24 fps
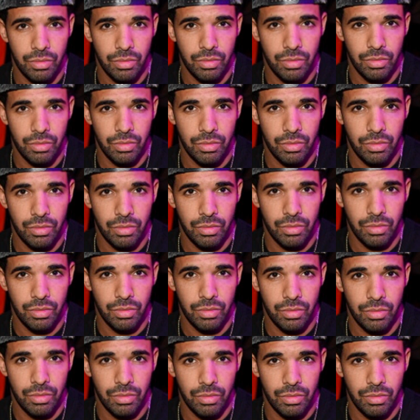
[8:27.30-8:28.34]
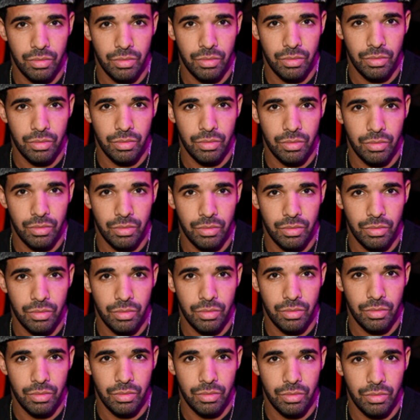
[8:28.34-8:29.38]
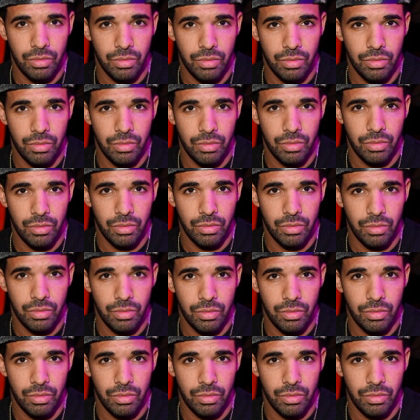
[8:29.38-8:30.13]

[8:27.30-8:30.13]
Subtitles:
(silent)